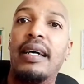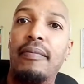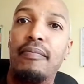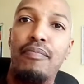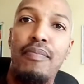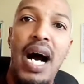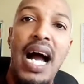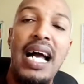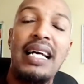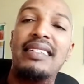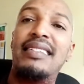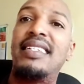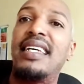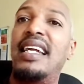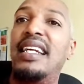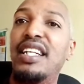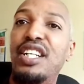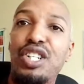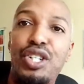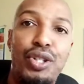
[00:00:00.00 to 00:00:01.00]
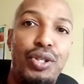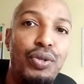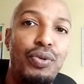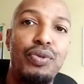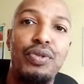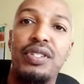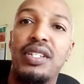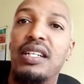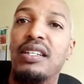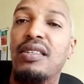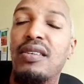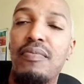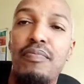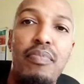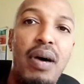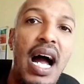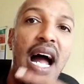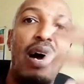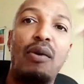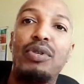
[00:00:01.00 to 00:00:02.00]
mindset issues and
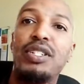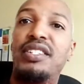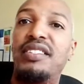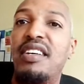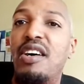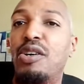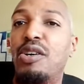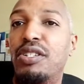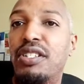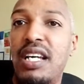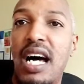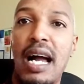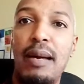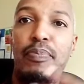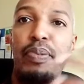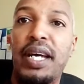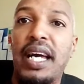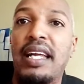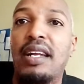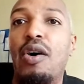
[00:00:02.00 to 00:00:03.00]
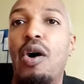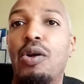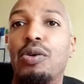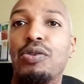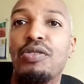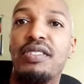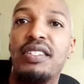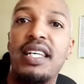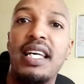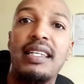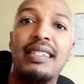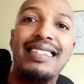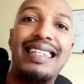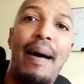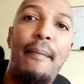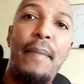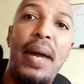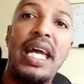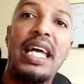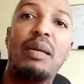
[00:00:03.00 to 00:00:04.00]
combined with stereotyping and all those things
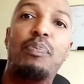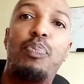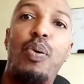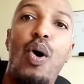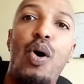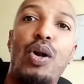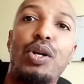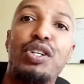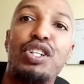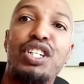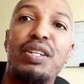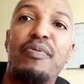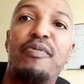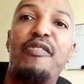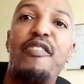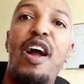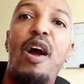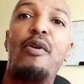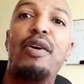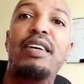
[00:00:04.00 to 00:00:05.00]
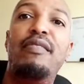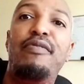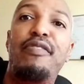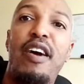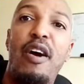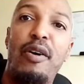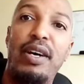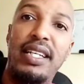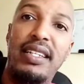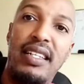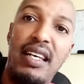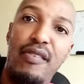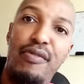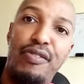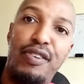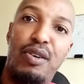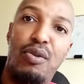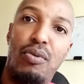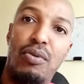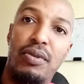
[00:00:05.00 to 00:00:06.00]
that make it partnership very, very
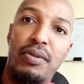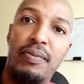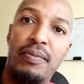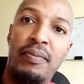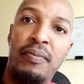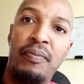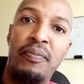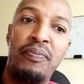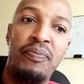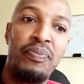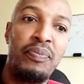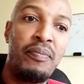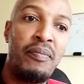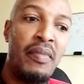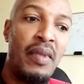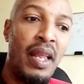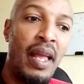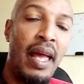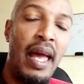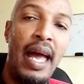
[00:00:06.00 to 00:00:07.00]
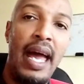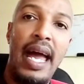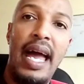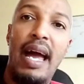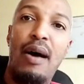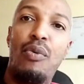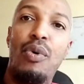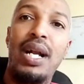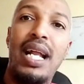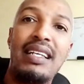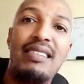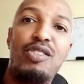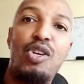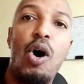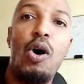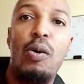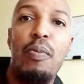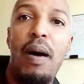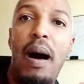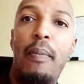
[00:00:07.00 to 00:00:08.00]
different. And when I
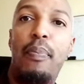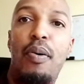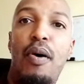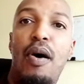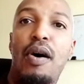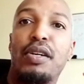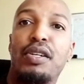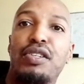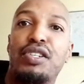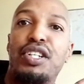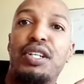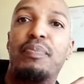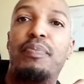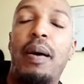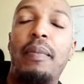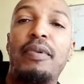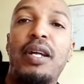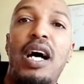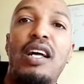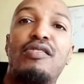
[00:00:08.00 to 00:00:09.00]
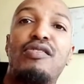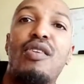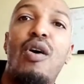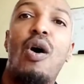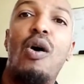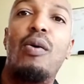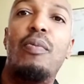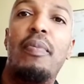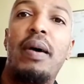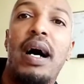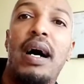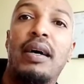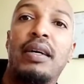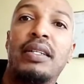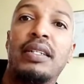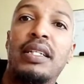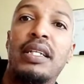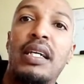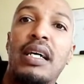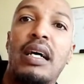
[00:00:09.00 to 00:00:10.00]
talk about partnership, I'm not talking
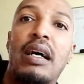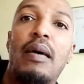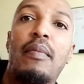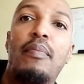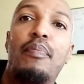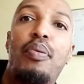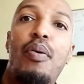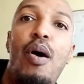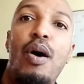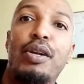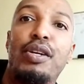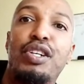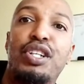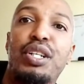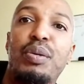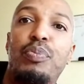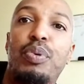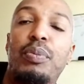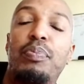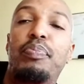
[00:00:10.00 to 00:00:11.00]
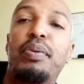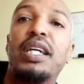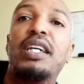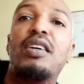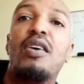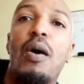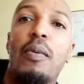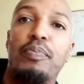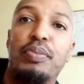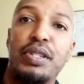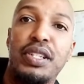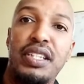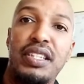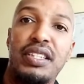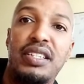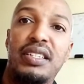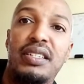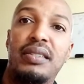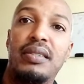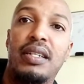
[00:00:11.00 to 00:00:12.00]
about partnership with big
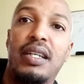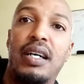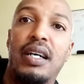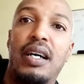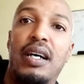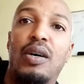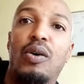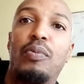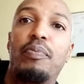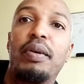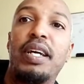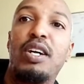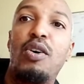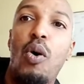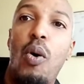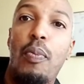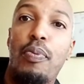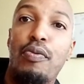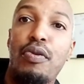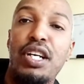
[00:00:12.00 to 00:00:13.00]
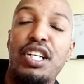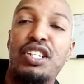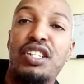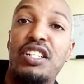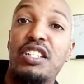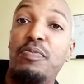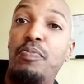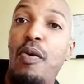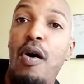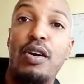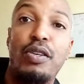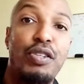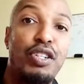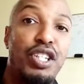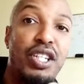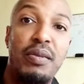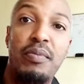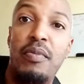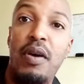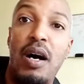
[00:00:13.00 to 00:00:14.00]
companies or big corporations,
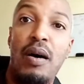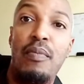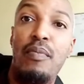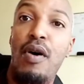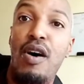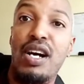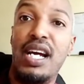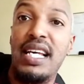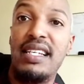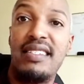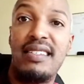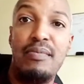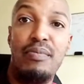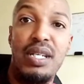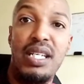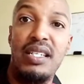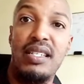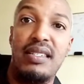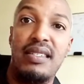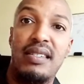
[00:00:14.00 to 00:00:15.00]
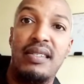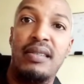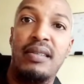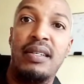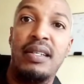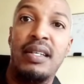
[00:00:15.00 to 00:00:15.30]
partnership among SMEs.